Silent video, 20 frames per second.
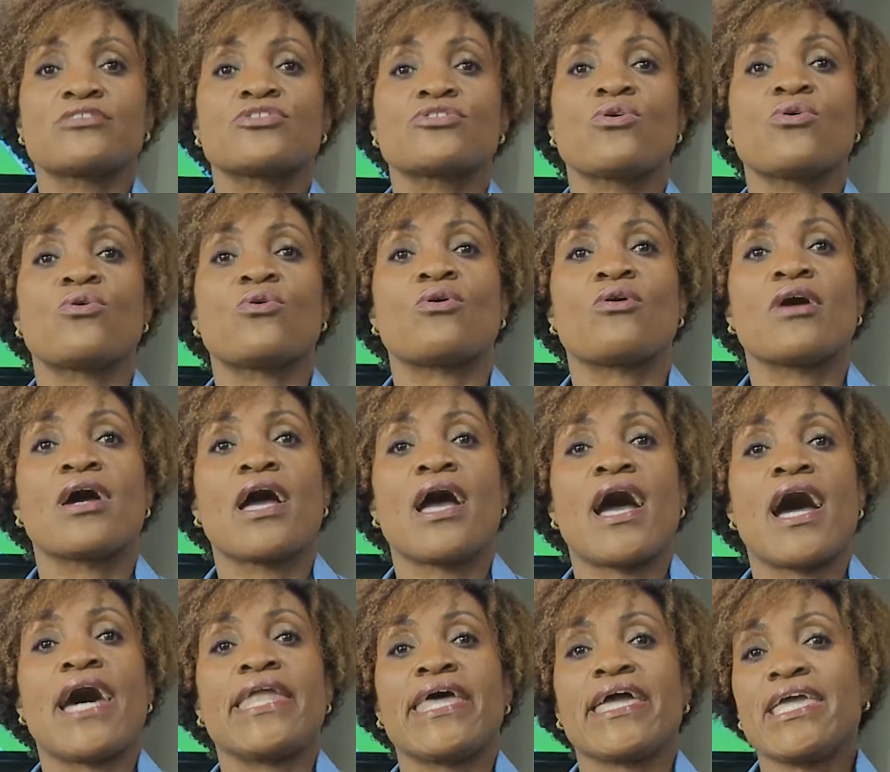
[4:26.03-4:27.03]
So,
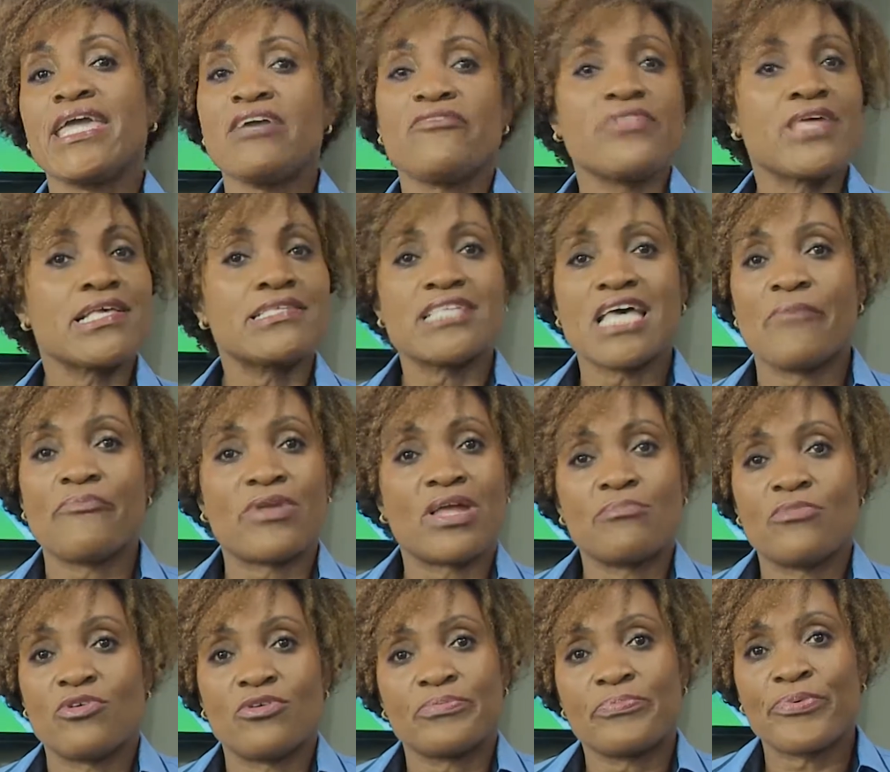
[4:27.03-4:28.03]
and I gave the example
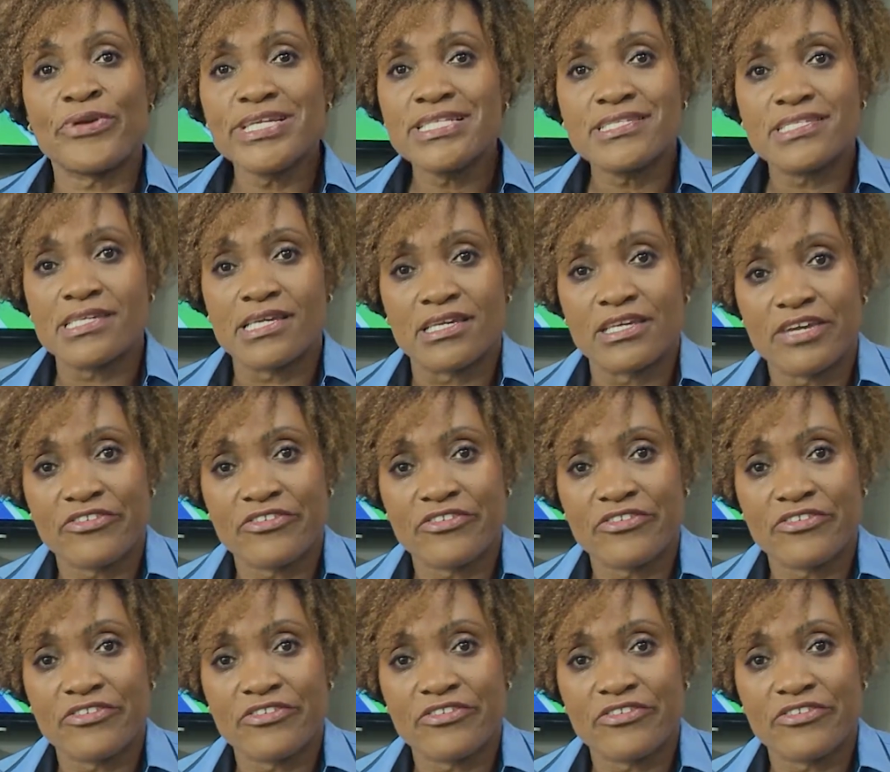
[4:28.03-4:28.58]
about printing.